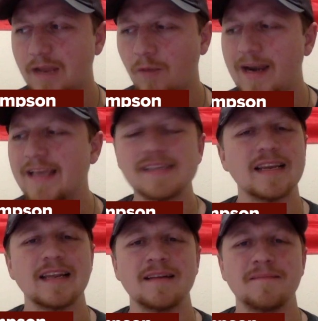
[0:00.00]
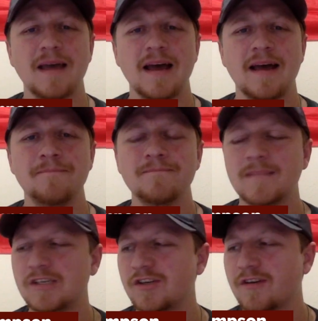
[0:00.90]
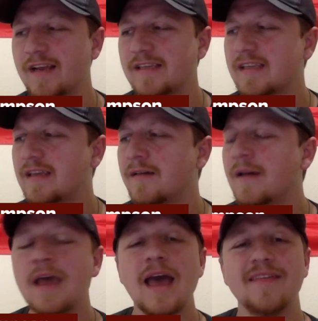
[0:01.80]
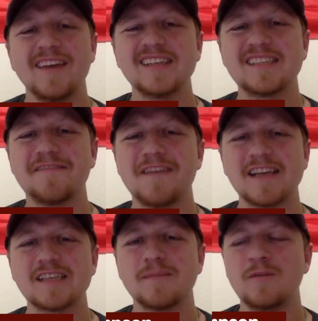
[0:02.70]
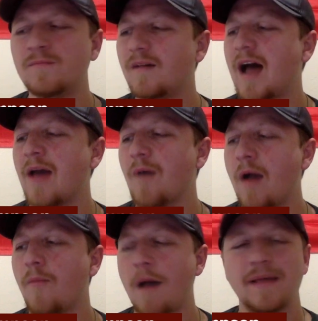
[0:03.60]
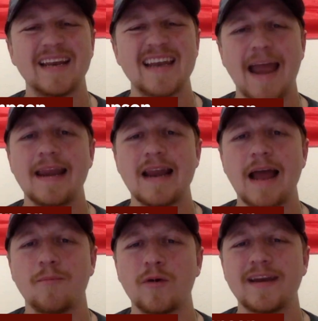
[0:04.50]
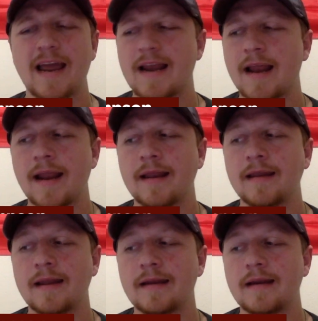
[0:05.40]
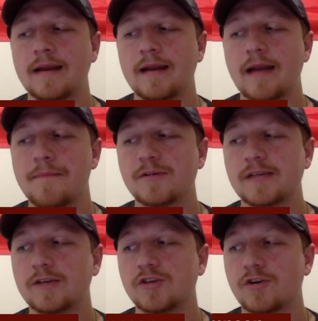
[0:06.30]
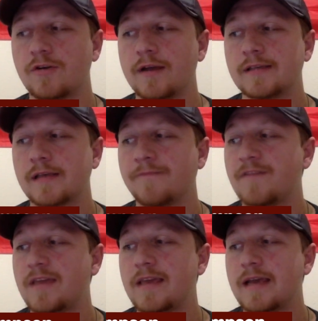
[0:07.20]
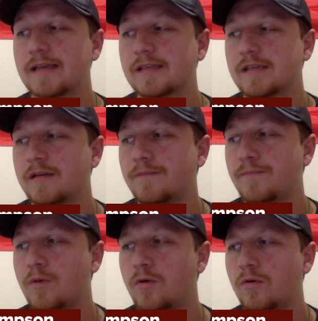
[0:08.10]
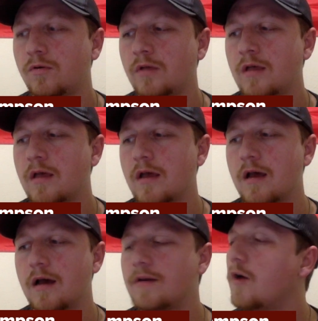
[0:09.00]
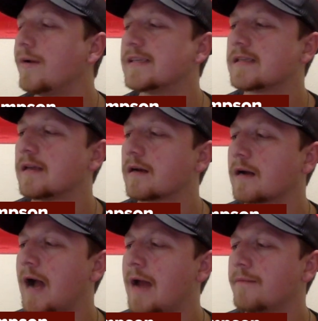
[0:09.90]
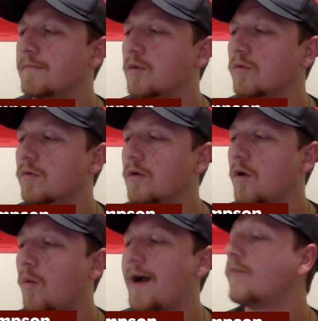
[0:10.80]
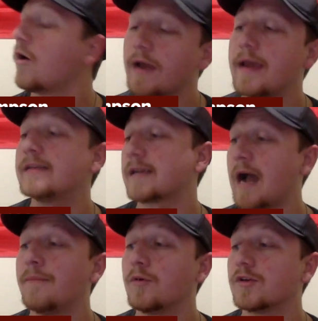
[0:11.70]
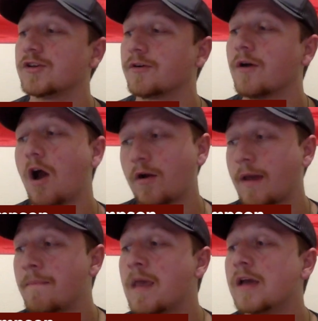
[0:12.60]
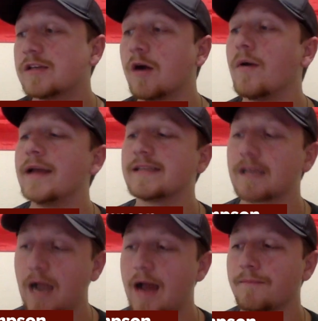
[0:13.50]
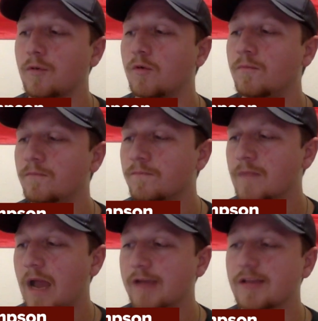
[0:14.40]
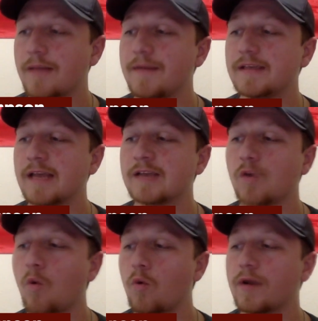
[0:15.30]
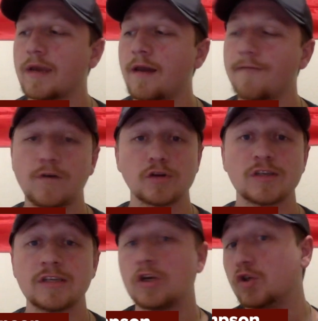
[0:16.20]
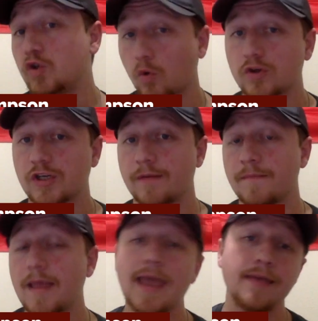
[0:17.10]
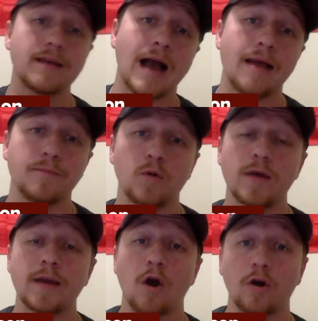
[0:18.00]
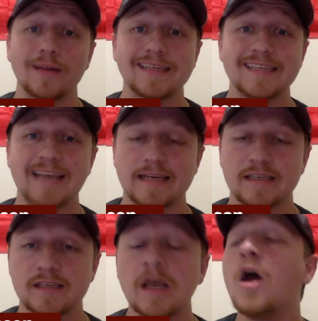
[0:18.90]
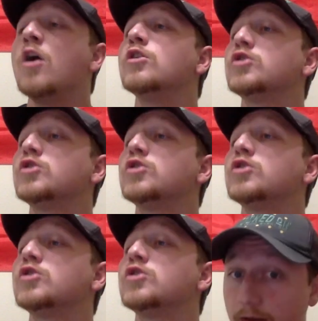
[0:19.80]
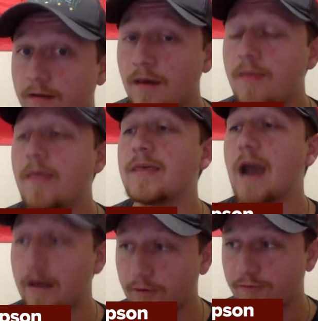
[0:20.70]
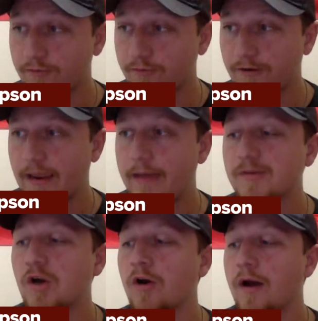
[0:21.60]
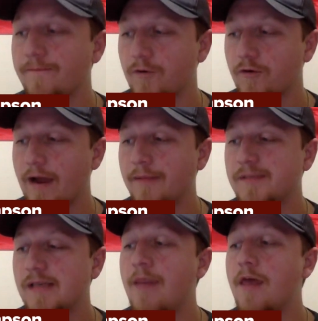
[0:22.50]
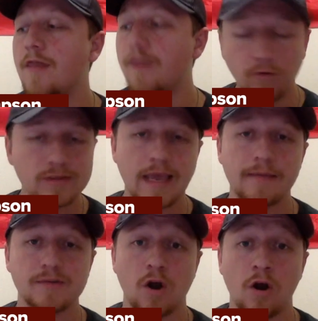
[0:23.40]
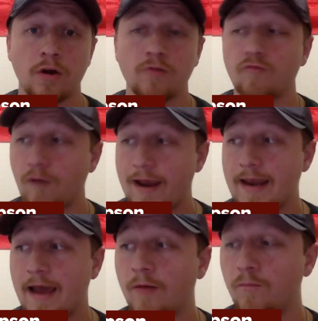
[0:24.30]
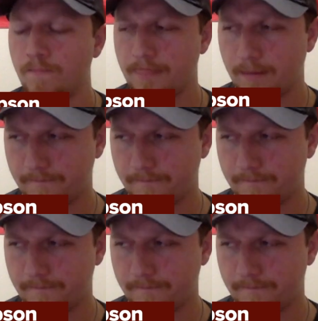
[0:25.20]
what is it in this year? Is it the I think it's the Fiesta Bowl. I'm like 99.9999999% sure it's the Fiesta Bowl. No, it's the Cotton Bowl. Wow, okay, it's the Cotton Bowl this year. Okay, so it's the Cotton Bowl. So that means it's Oregon versus Georgia in the Cotton Bowl in Arlington, Texas. So that would mean that the other three games are up for grabs, and those games are right now